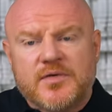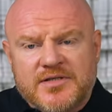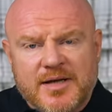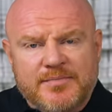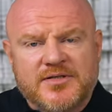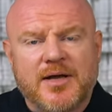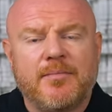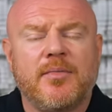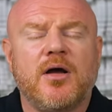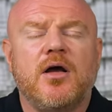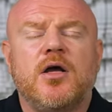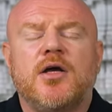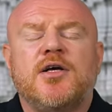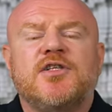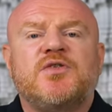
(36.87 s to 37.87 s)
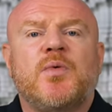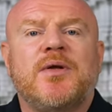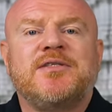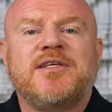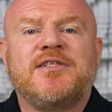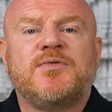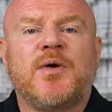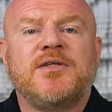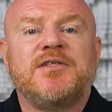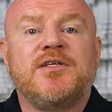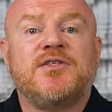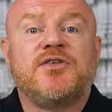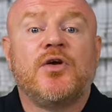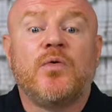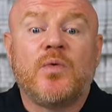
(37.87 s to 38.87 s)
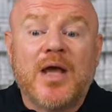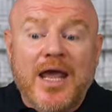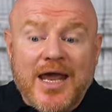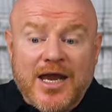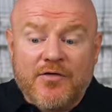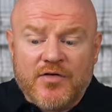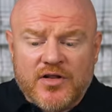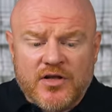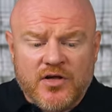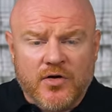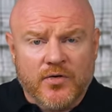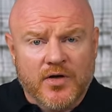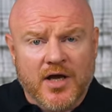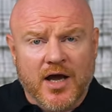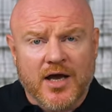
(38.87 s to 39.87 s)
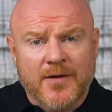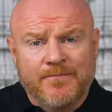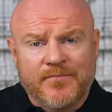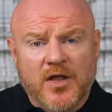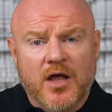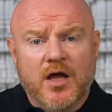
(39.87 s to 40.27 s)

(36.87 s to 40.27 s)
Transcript: September 2022, here in the UK,